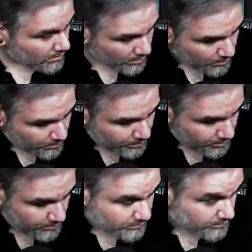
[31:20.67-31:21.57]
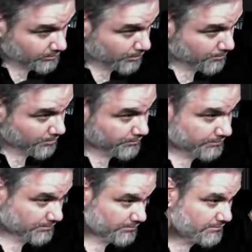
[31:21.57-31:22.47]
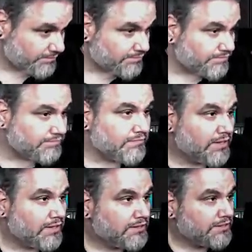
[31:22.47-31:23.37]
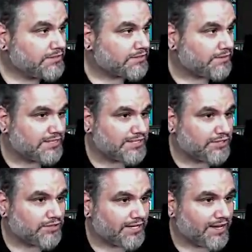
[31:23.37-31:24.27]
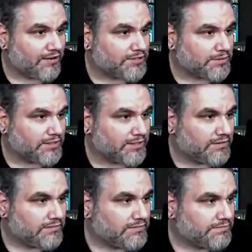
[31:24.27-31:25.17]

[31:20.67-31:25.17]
Nope. Your move. So unless they draw like counterspell here.